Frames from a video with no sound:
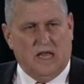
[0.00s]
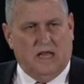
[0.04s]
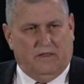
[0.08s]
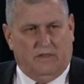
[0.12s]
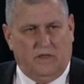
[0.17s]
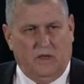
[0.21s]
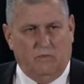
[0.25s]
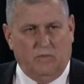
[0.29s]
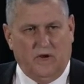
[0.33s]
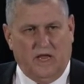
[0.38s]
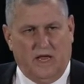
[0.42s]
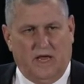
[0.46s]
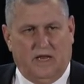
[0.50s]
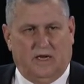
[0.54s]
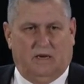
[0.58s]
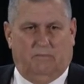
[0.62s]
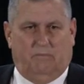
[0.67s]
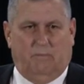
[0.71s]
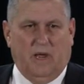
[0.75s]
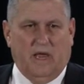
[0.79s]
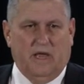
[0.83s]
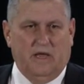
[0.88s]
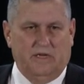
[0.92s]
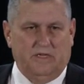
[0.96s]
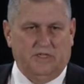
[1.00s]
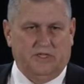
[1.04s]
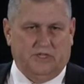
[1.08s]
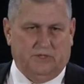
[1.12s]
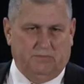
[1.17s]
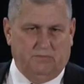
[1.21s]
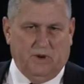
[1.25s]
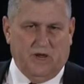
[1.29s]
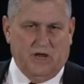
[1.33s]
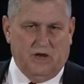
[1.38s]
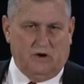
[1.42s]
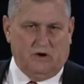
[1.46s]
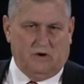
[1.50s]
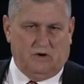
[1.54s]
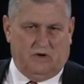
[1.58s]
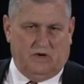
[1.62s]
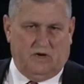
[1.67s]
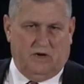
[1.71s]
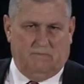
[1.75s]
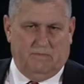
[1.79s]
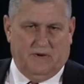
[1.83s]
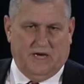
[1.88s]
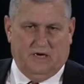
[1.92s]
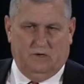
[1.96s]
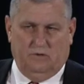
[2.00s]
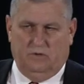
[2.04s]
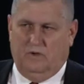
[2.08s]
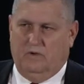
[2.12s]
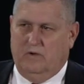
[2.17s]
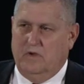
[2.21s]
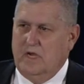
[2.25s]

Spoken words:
Then we had a paid speaker come out,